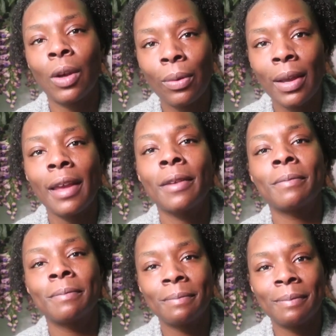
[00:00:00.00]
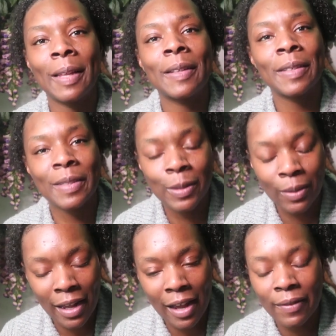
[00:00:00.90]
okay, like, this is
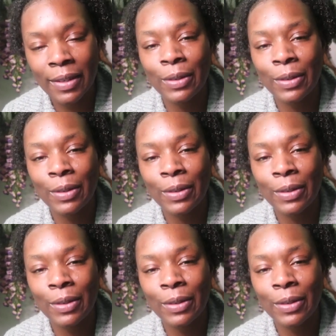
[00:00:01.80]
what I have to